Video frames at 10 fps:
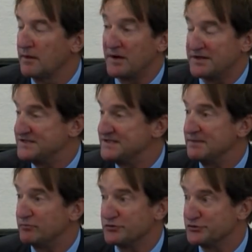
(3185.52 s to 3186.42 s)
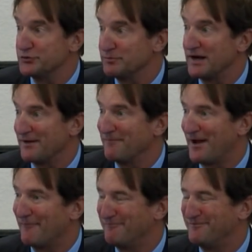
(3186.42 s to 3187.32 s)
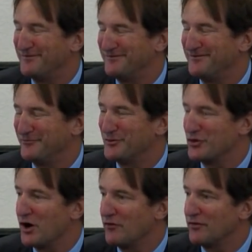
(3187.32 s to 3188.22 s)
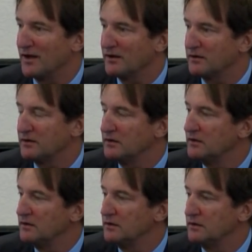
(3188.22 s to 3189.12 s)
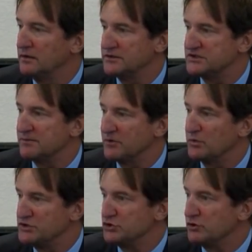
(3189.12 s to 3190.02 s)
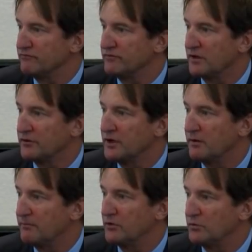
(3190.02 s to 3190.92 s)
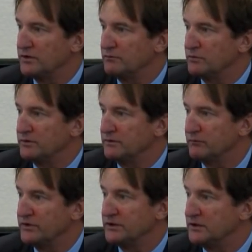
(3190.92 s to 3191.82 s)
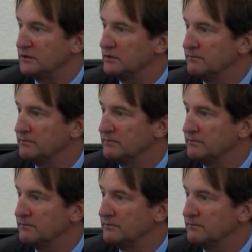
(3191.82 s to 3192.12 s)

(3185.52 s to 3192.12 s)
i might have said presume, but I, I you know, we thought that. Okay. And it's something we should have followed up, but we, we, we didn't.